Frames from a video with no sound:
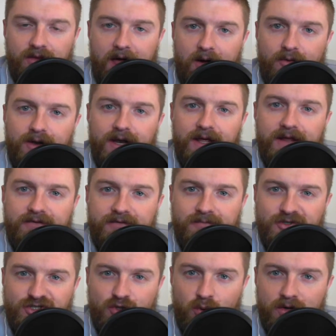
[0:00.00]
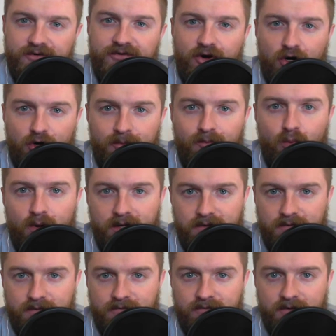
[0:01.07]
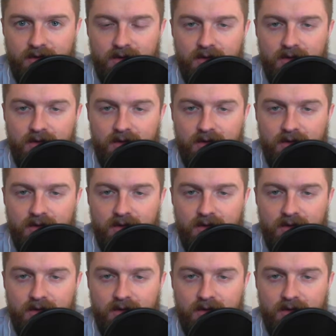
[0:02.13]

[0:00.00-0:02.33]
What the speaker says: how can I get some short-term wins?